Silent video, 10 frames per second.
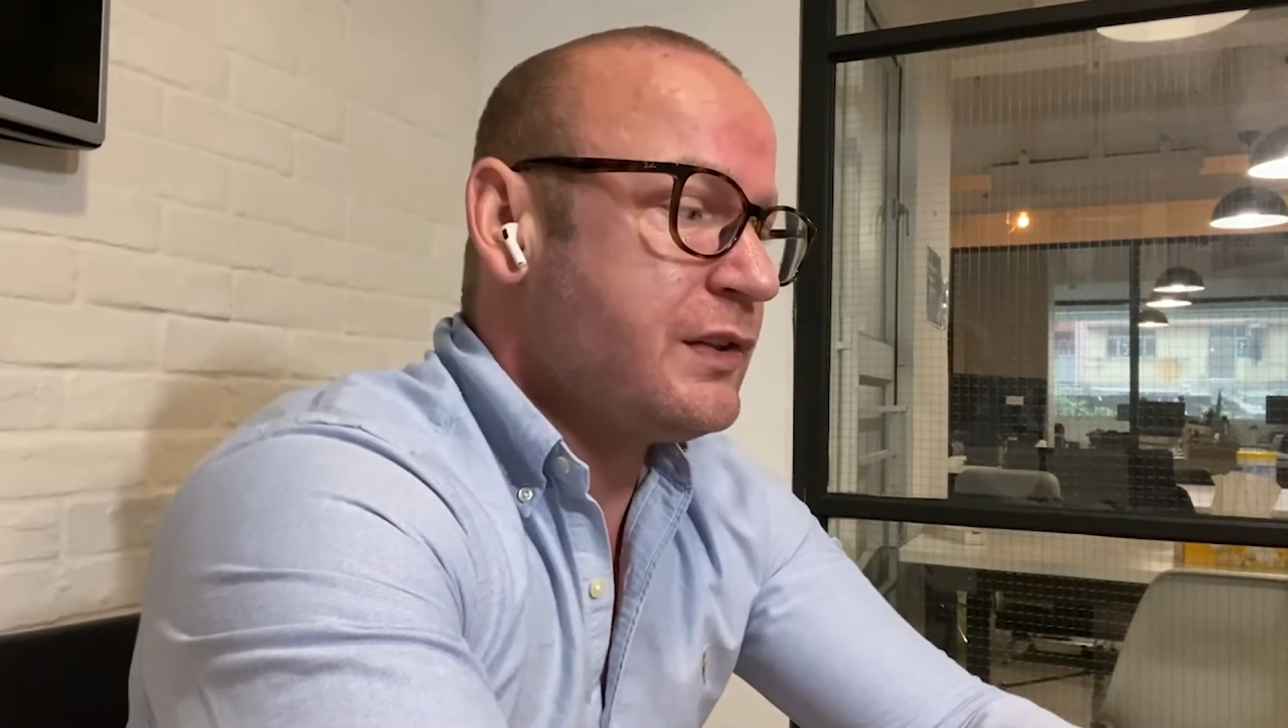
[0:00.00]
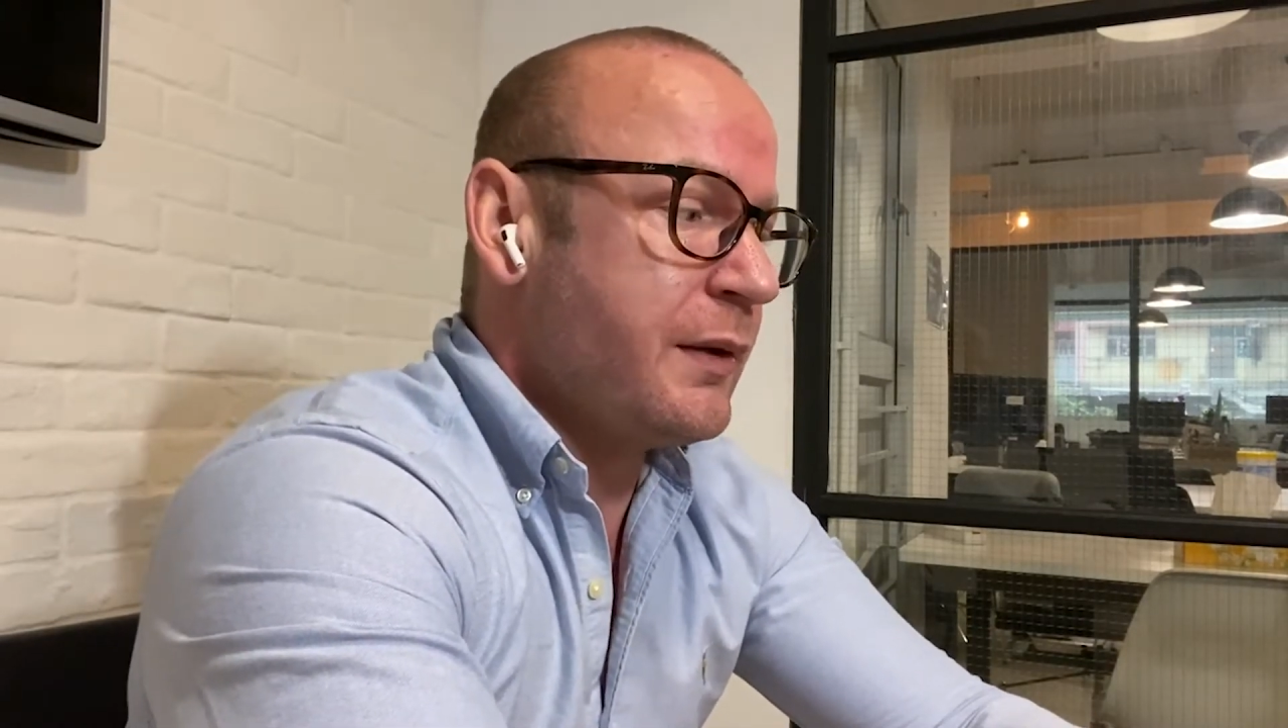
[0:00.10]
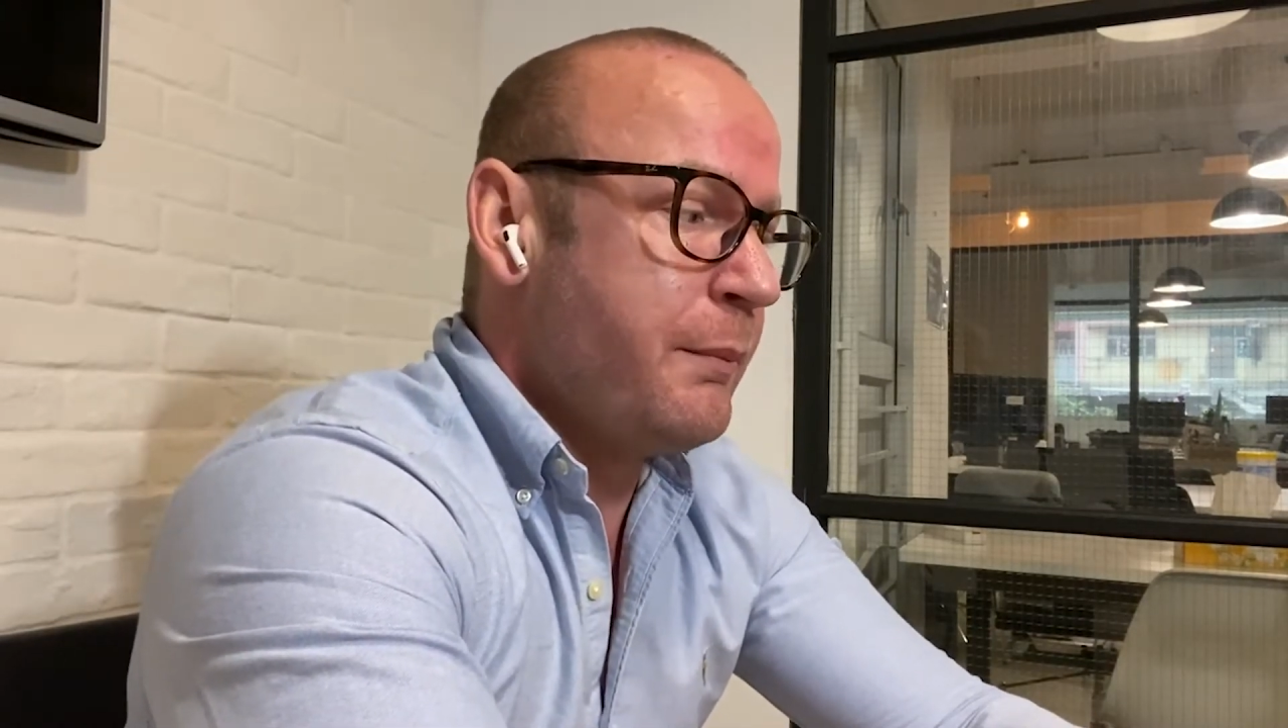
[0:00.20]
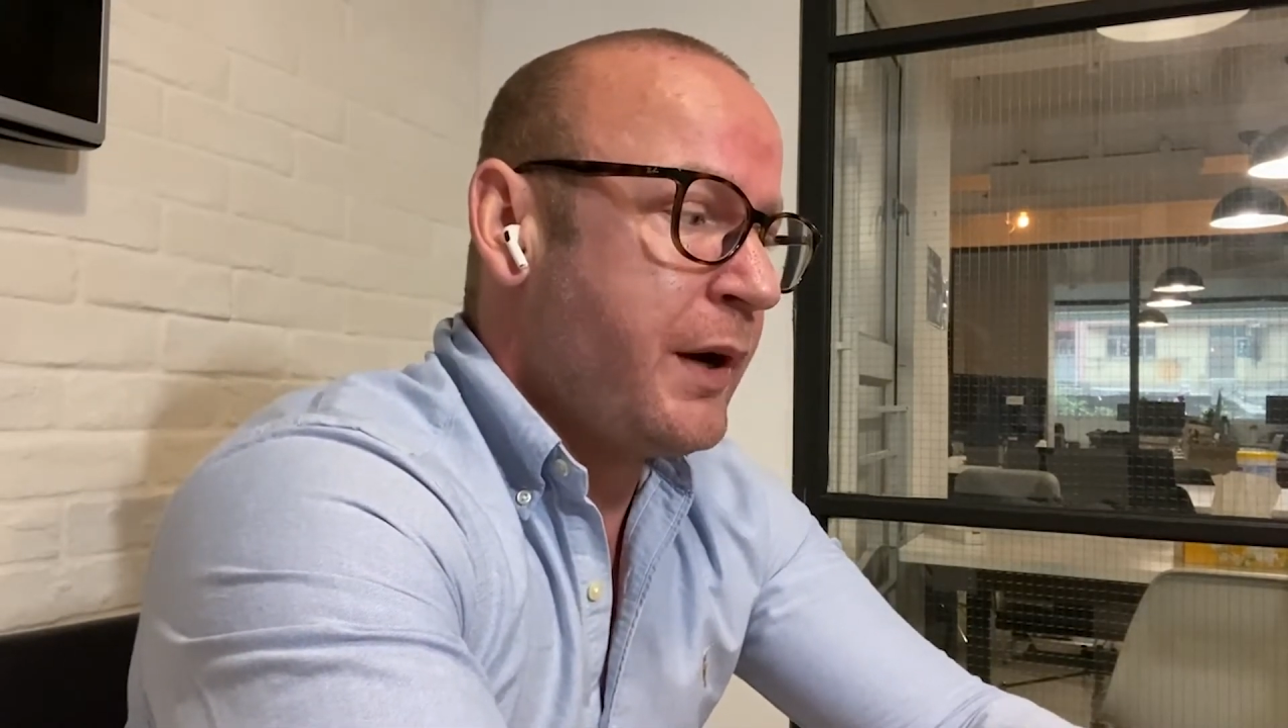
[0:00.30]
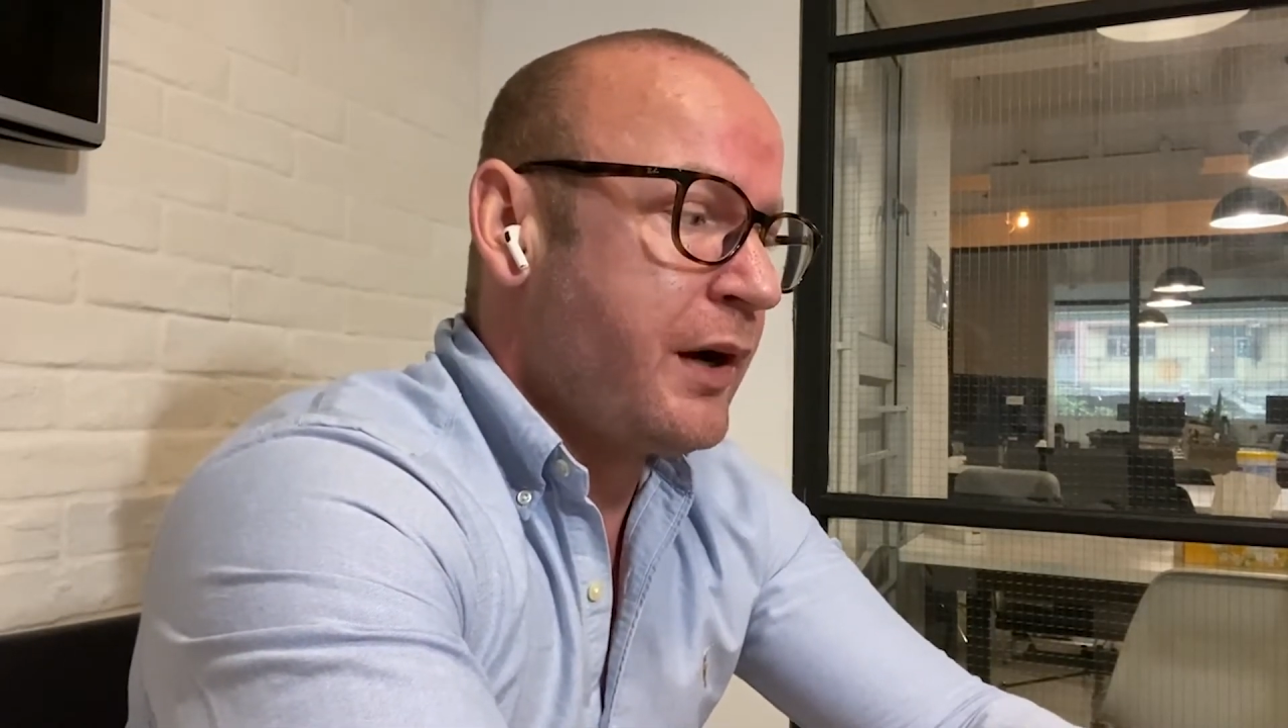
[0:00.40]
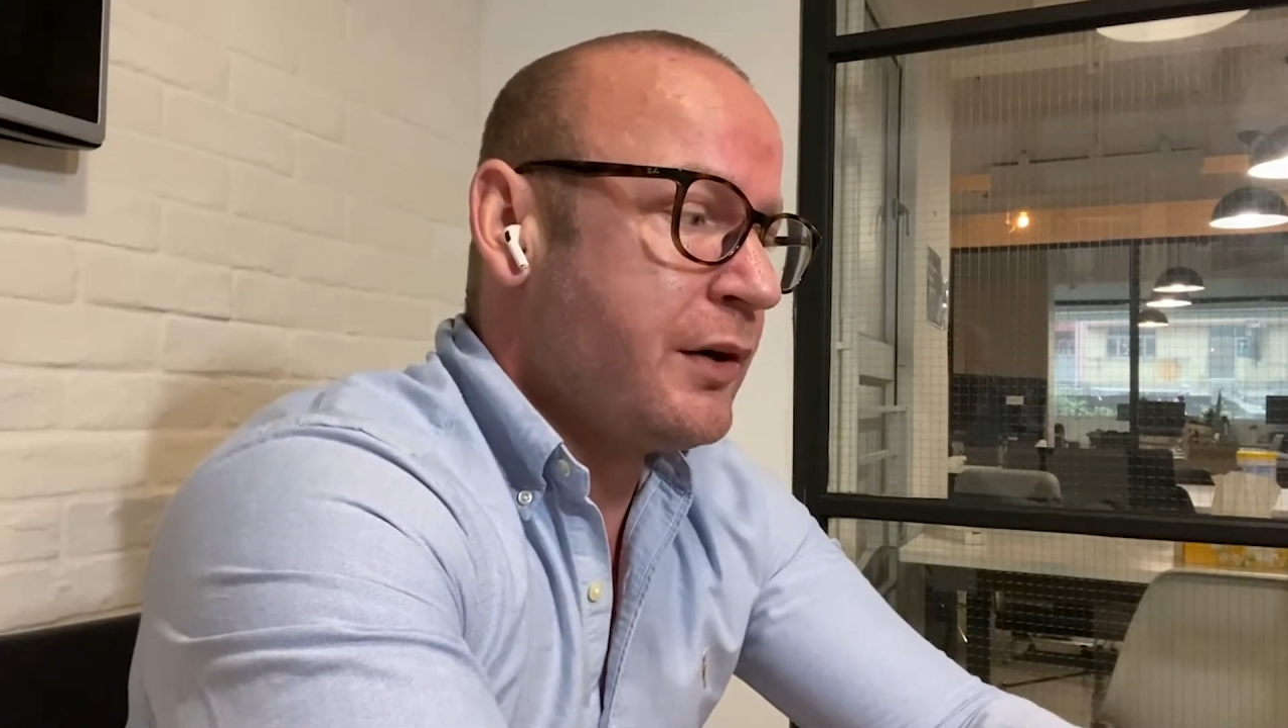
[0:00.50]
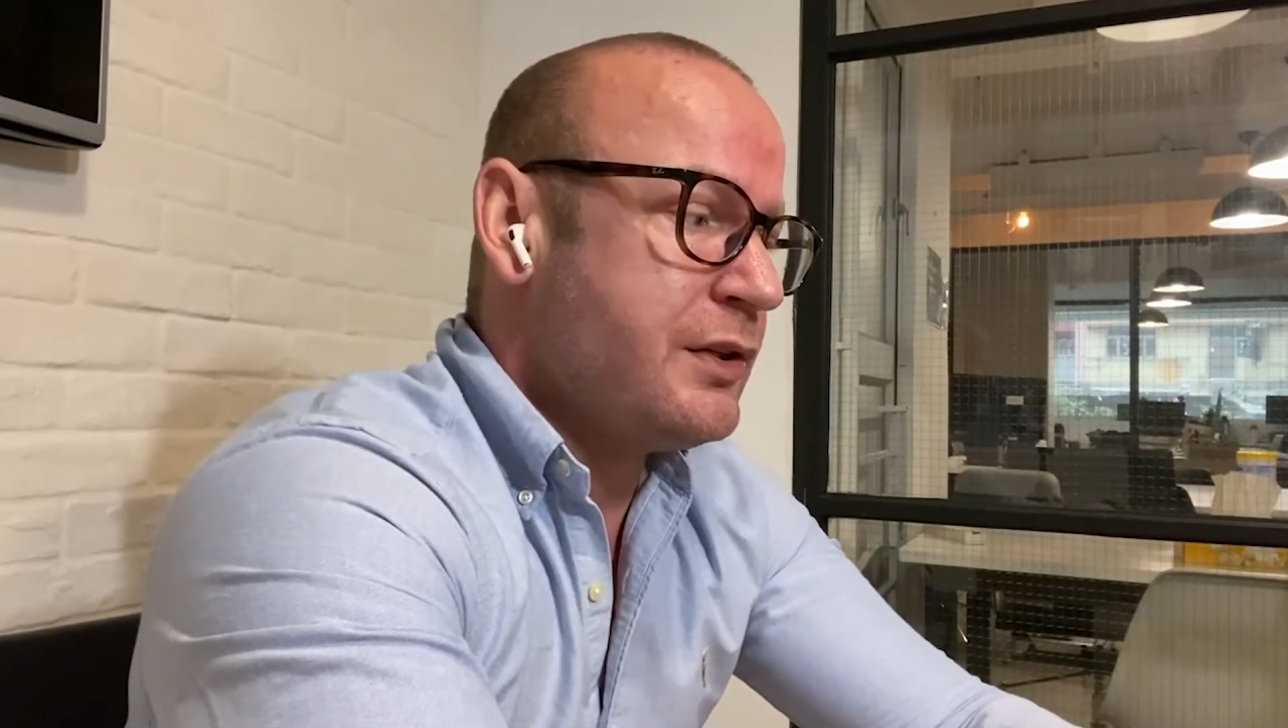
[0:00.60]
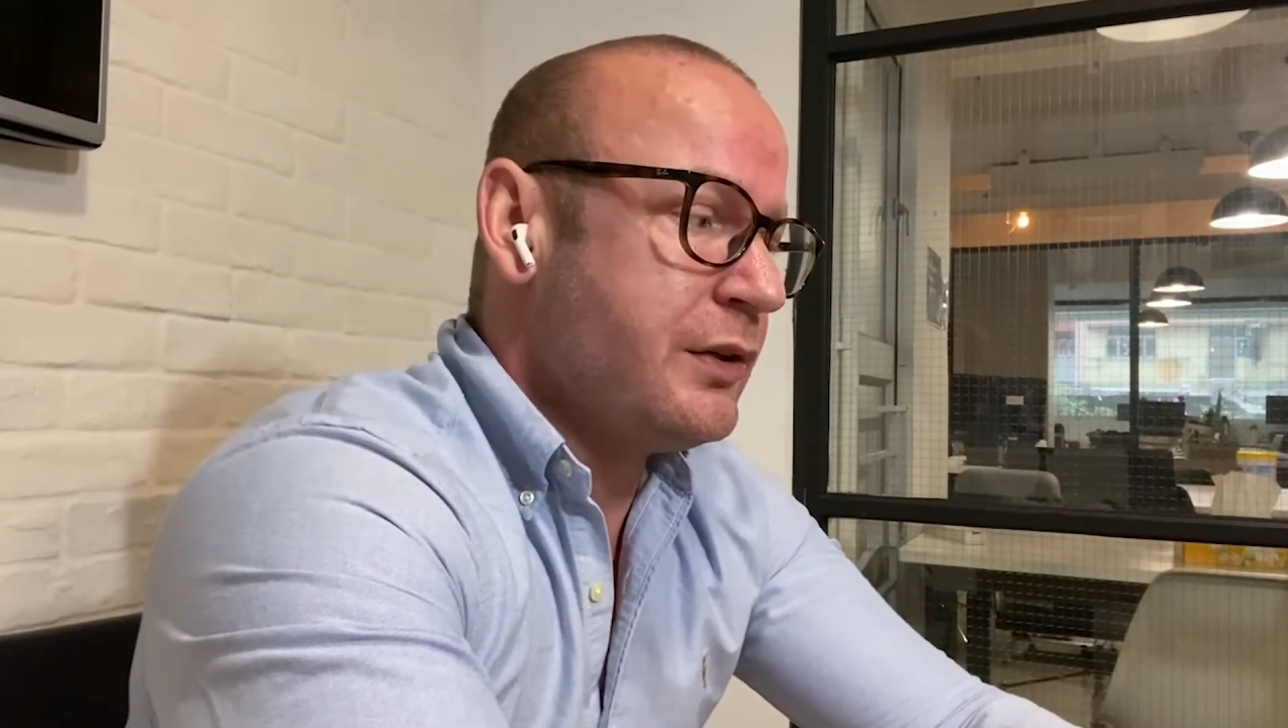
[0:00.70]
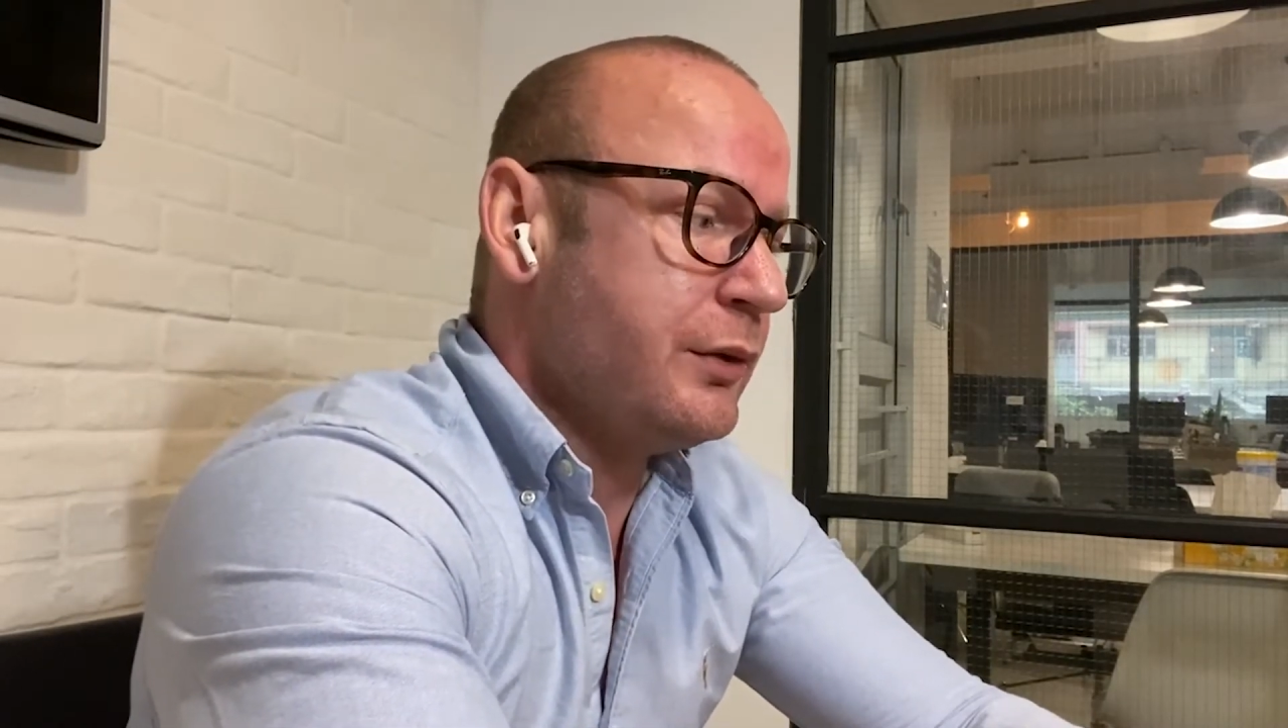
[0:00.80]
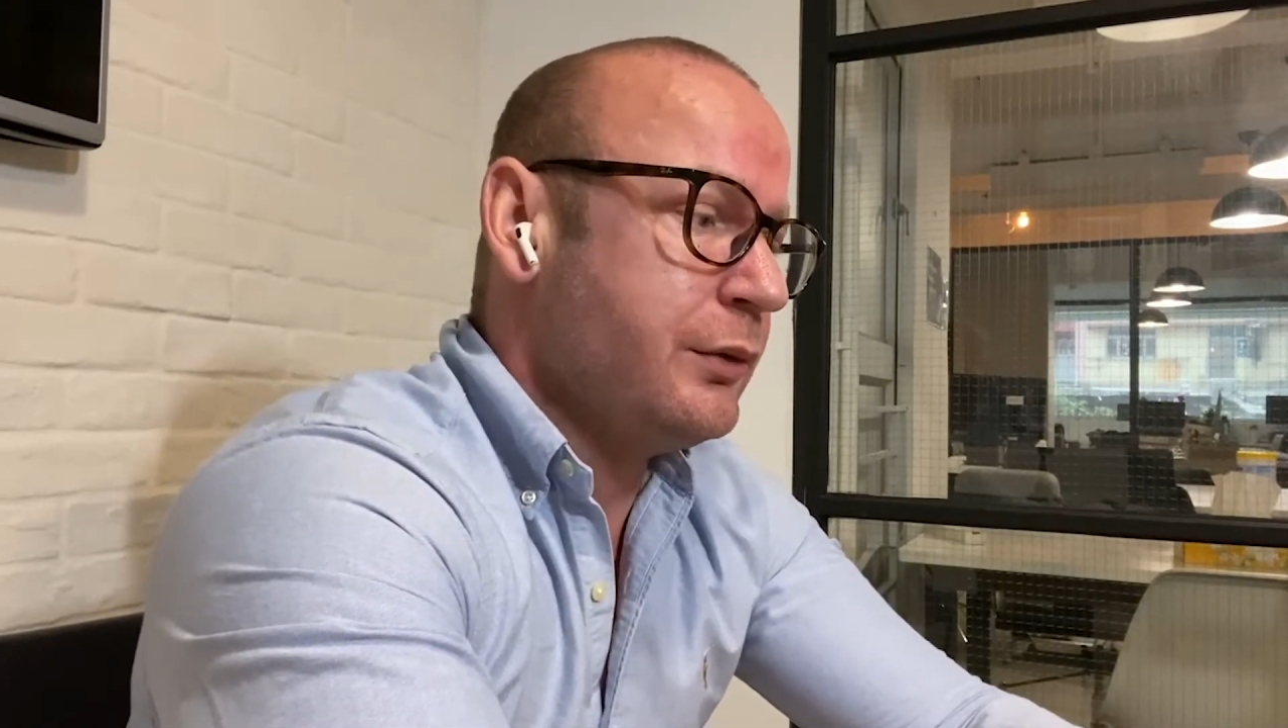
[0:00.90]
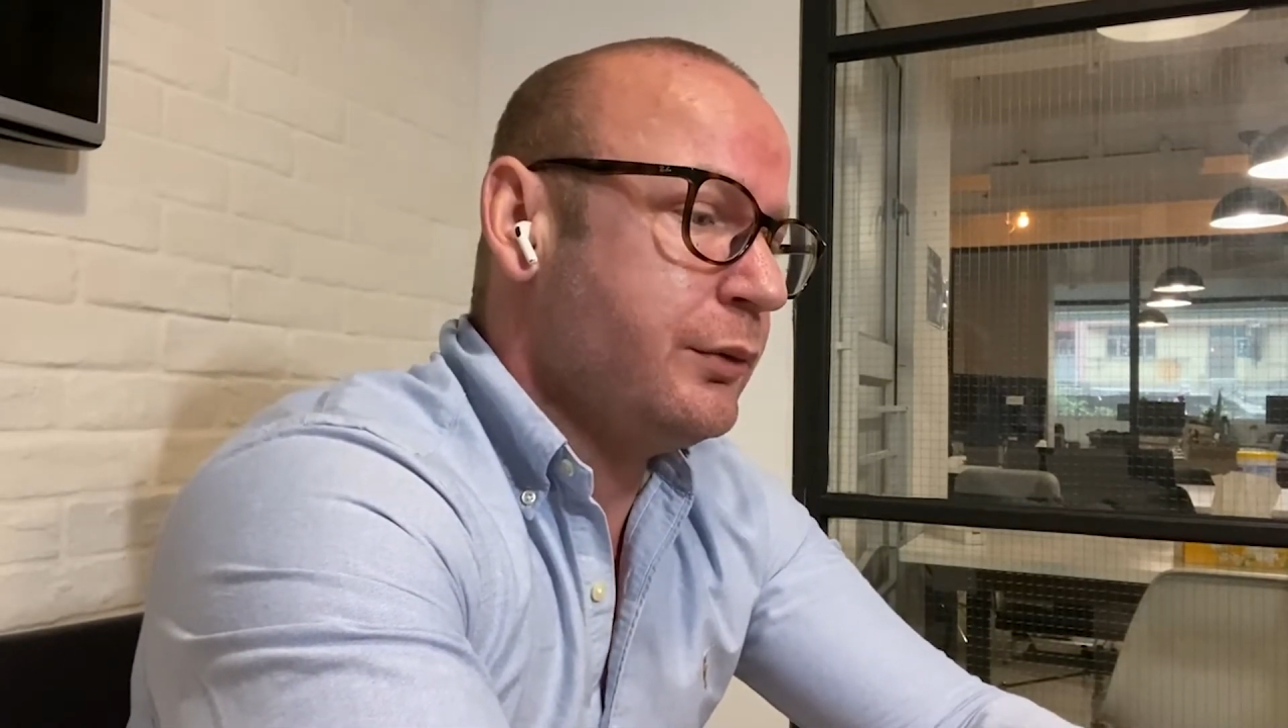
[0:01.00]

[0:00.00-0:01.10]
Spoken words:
compare to